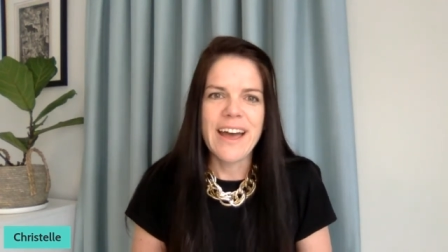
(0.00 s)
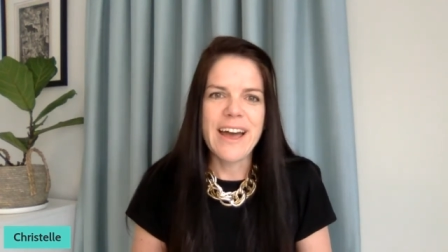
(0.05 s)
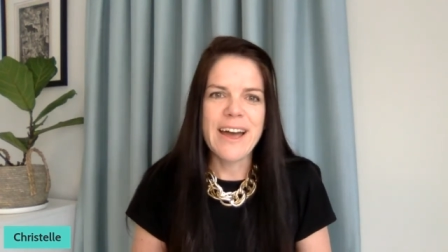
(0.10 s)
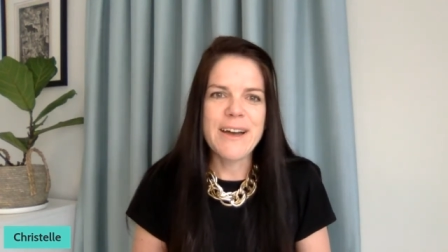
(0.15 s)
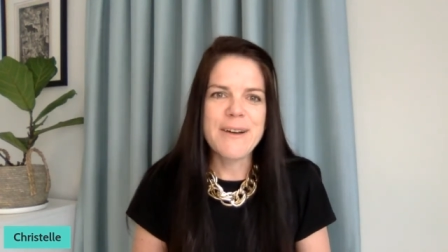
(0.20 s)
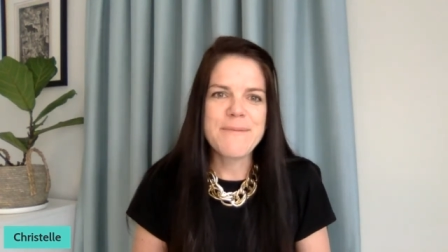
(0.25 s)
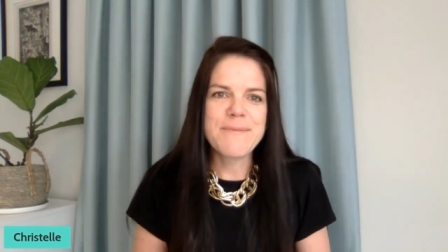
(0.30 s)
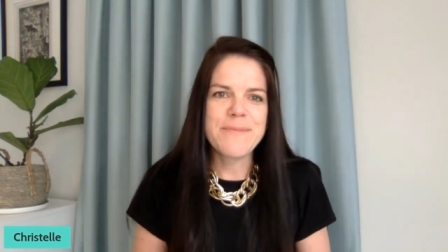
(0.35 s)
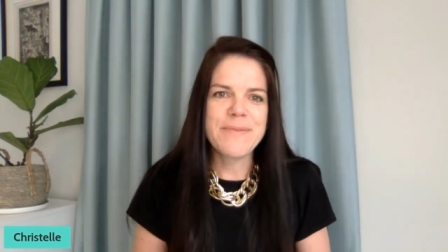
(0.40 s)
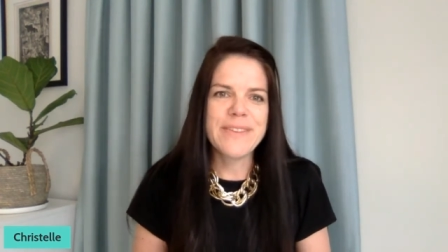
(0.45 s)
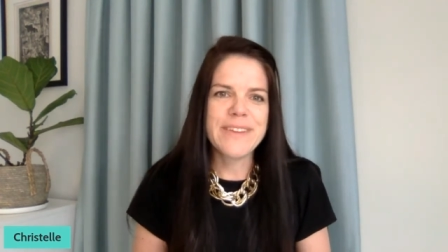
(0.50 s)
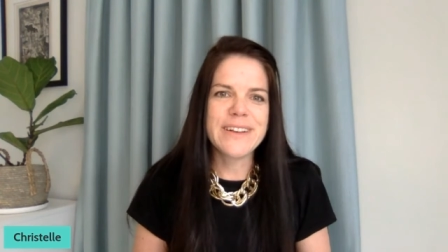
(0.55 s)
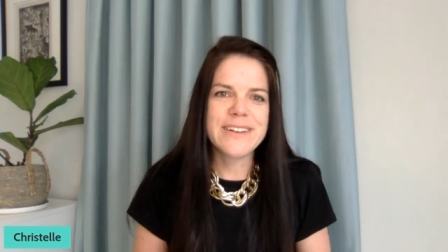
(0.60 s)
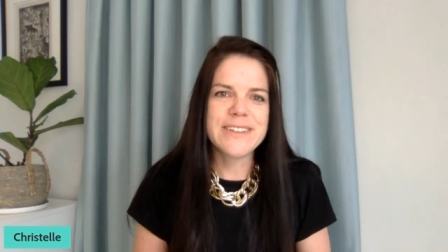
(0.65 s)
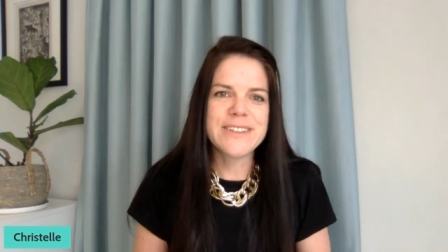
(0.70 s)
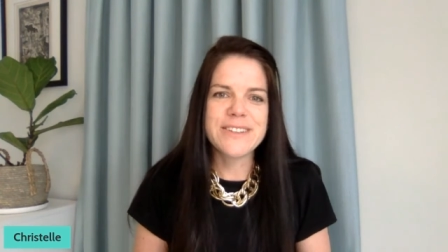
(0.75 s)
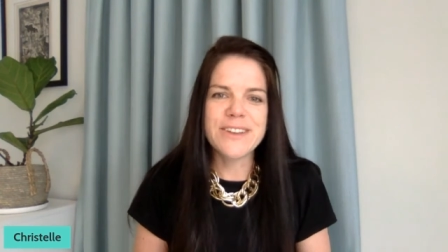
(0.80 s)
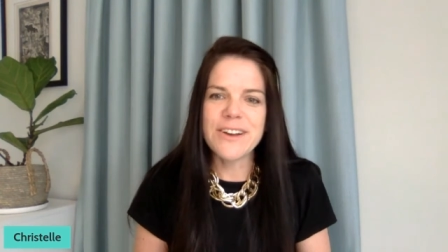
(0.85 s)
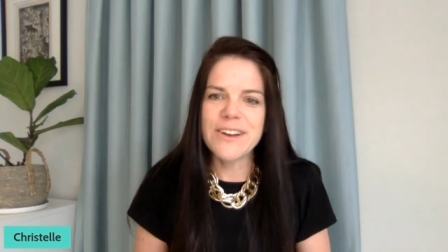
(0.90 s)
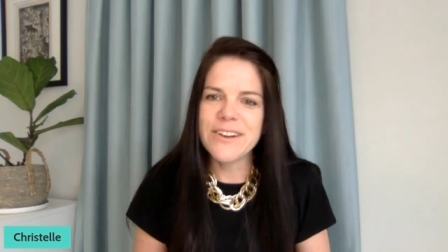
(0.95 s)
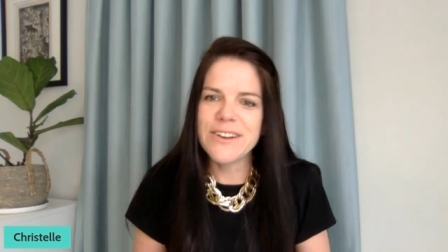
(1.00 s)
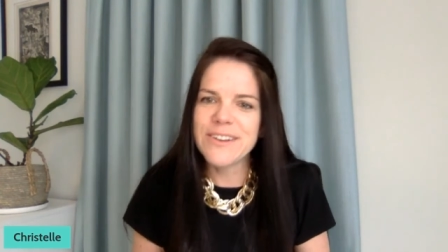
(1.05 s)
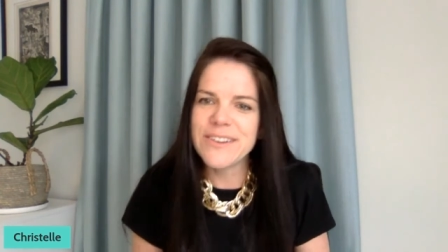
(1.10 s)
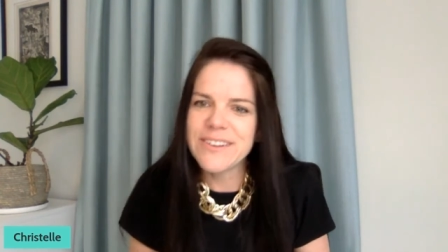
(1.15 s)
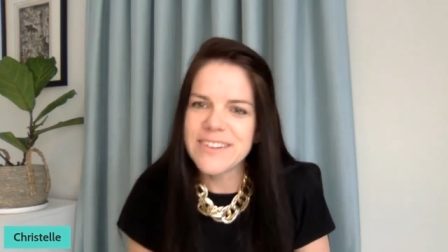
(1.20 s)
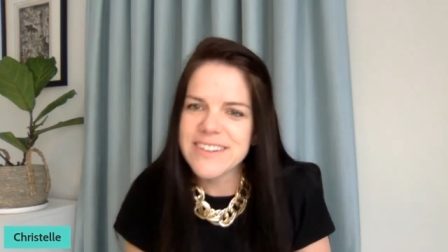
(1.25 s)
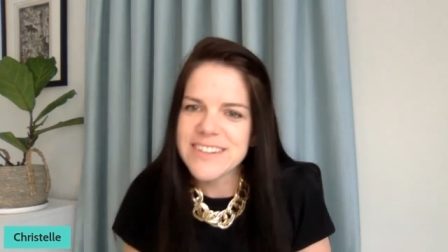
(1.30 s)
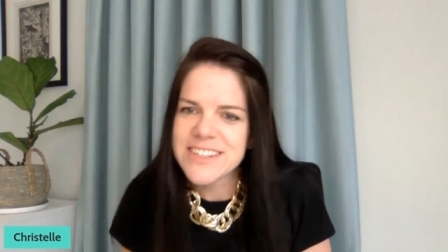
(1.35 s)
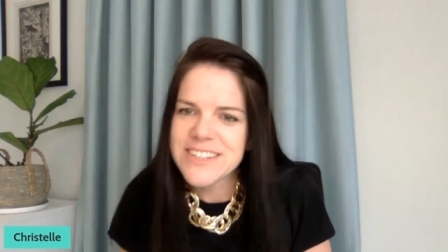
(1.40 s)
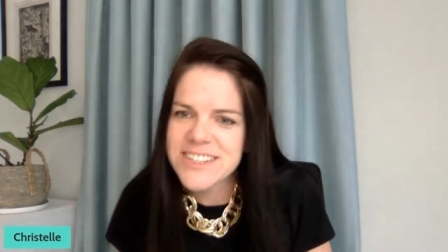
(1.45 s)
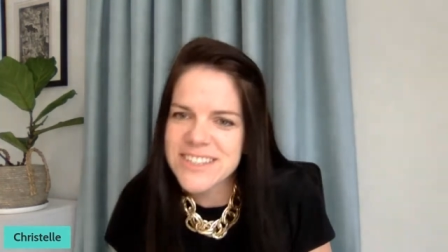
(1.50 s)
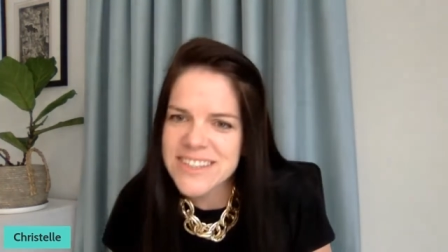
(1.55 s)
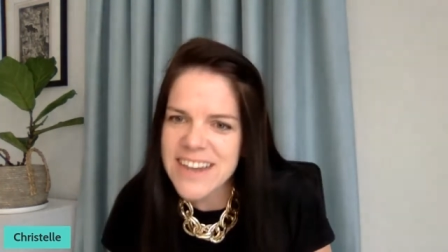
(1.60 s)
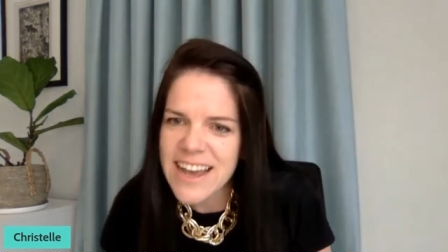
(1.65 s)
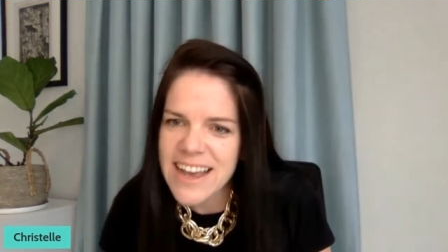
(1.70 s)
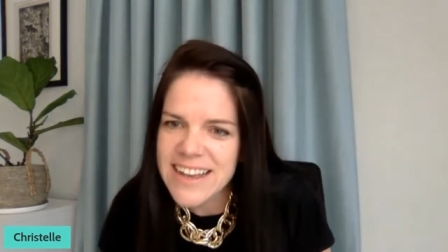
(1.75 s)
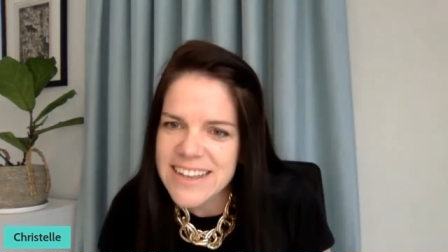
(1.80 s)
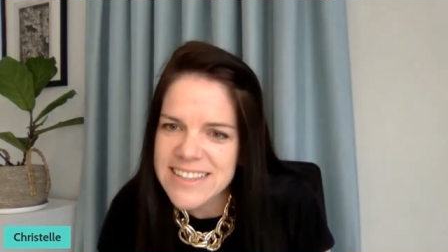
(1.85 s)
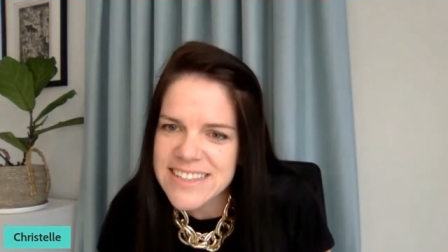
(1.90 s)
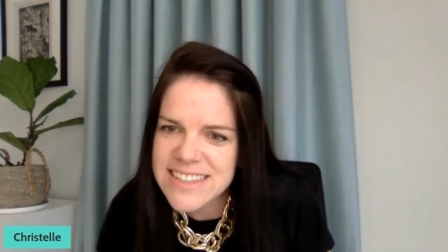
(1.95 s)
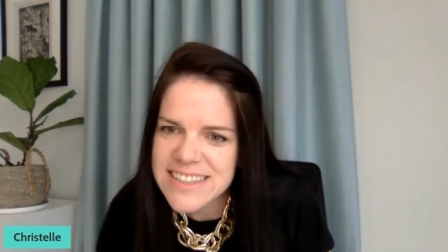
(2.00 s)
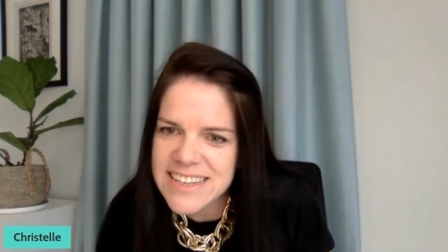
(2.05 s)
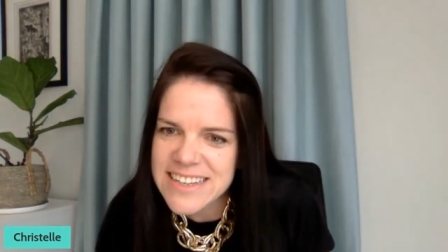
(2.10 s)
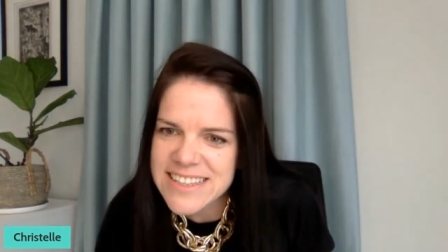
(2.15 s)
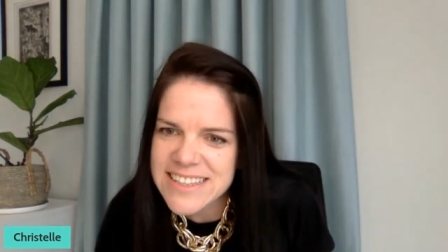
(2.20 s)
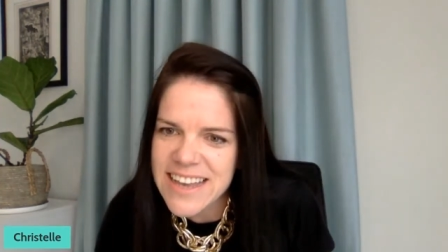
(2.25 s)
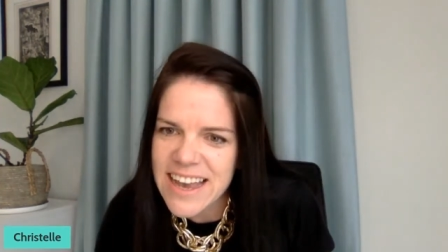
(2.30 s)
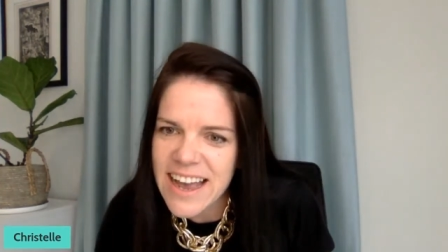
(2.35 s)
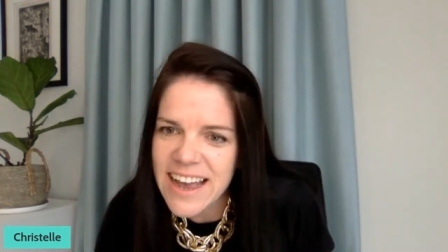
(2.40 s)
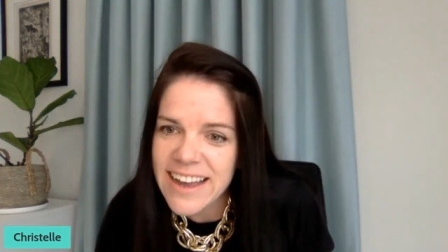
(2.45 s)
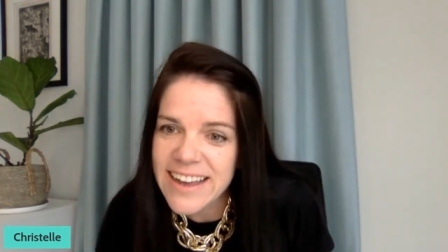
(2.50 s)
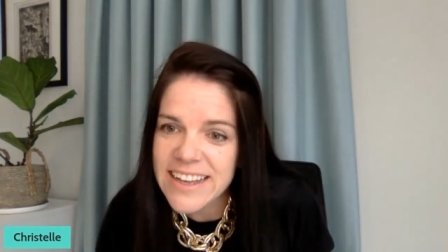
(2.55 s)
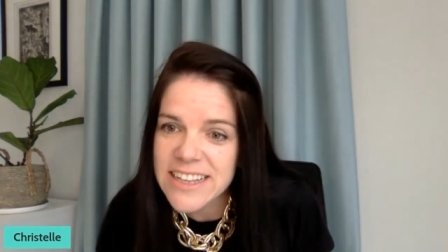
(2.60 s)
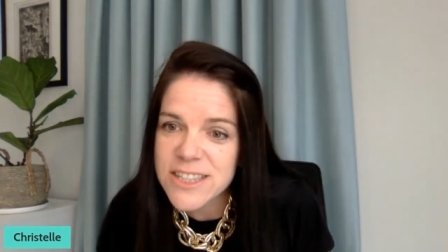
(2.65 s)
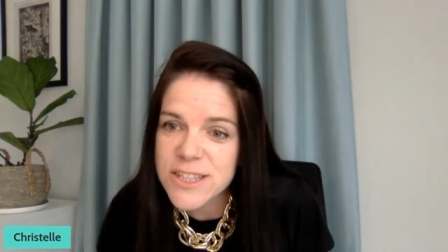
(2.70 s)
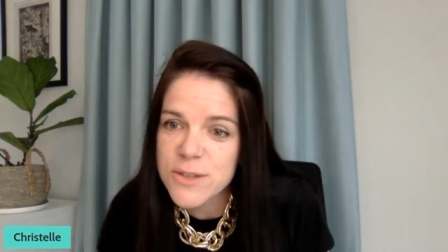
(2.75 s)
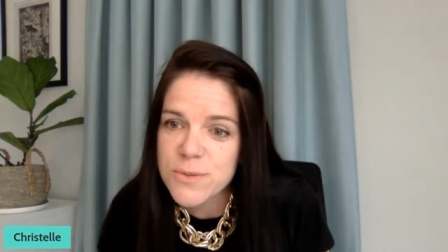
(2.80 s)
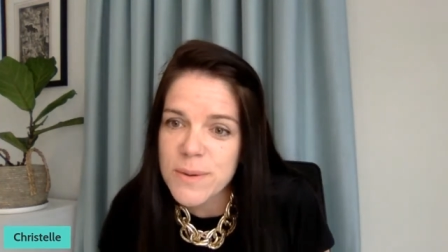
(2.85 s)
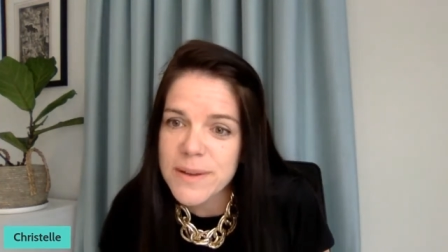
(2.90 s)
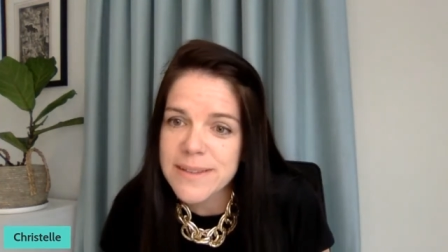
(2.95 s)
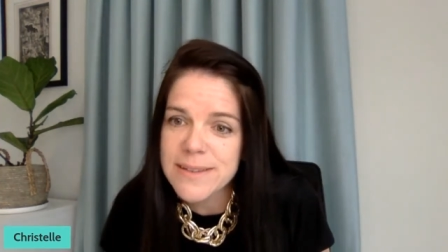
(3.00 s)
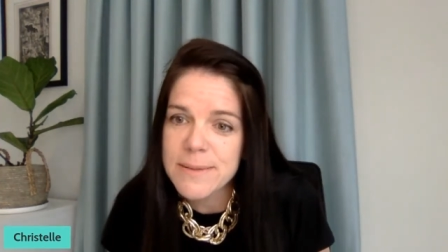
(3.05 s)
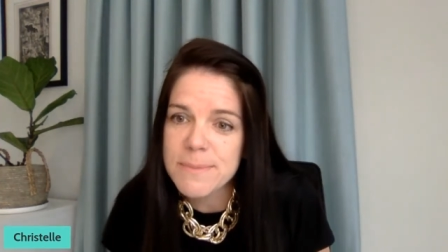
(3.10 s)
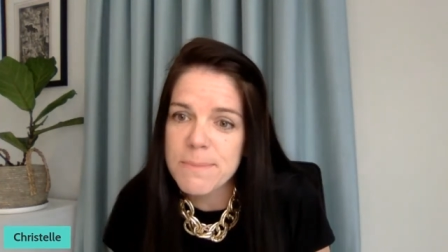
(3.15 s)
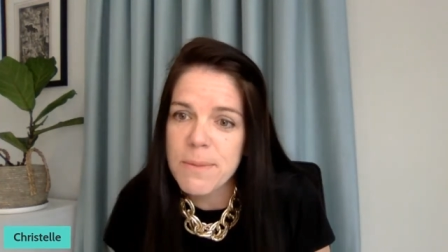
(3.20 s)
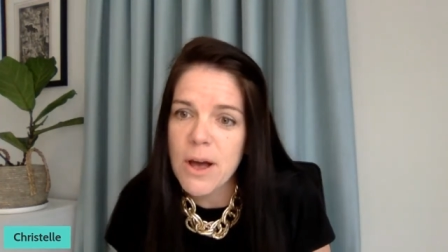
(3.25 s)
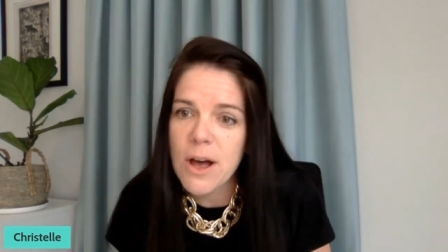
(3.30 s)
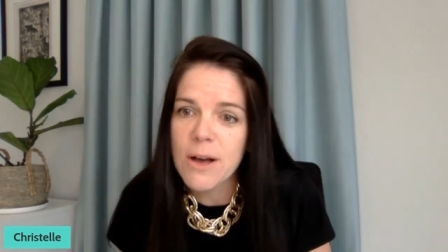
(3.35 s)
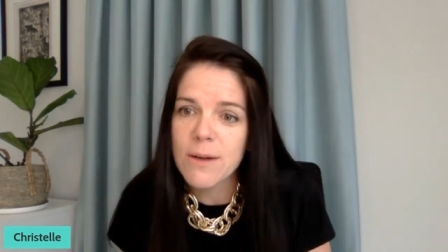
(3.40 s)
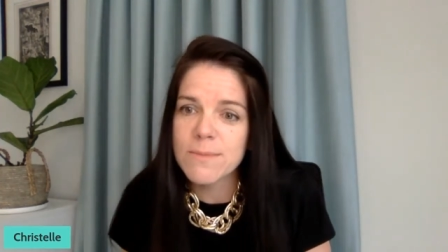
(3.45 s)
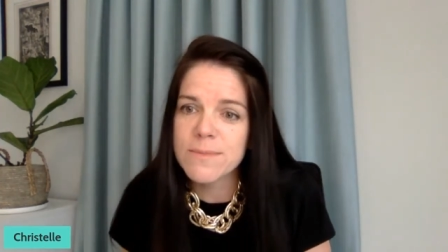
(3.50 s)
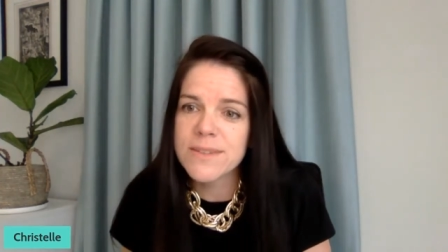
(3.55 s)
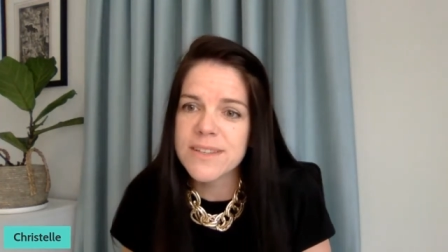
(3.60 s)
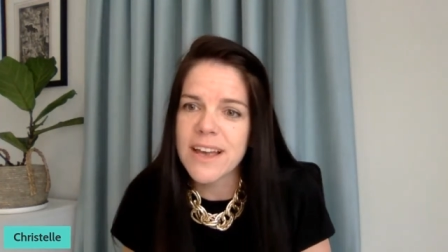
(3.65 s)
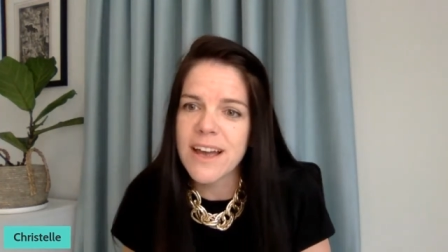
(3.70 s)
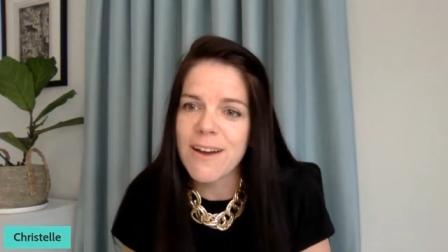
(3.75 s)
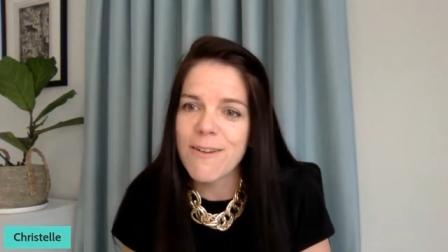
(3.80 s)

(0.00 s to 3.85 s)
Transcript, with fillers: Um, so, Shaz says, Yeah, I get sweaty palms.